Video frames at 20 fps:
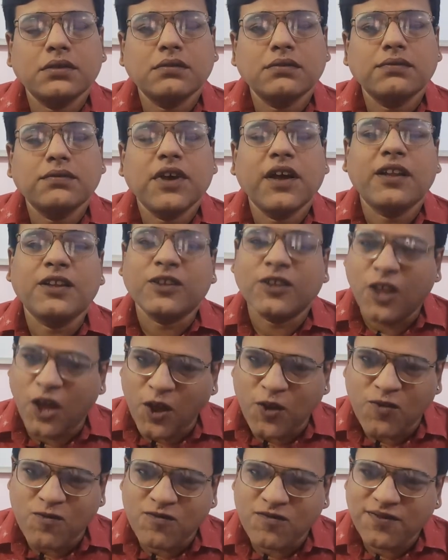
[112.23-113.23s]

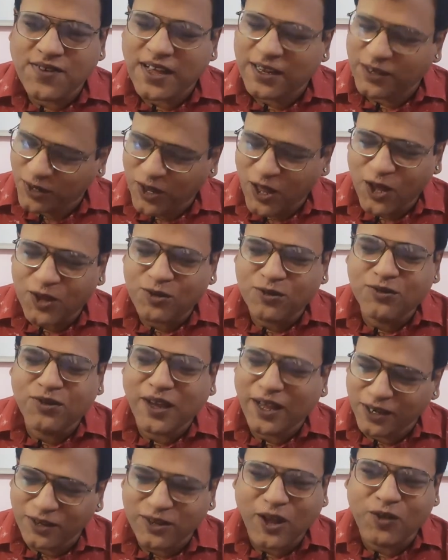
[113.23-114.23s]

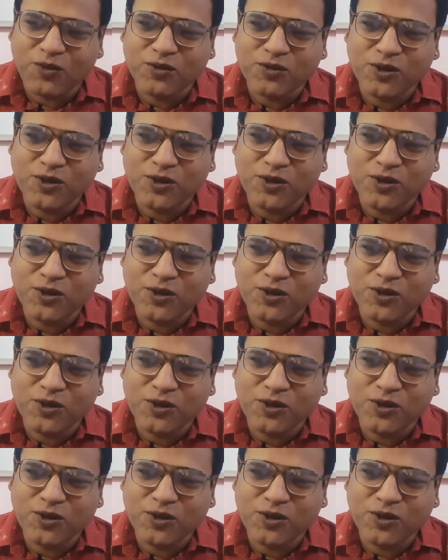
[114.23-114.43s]
Hello.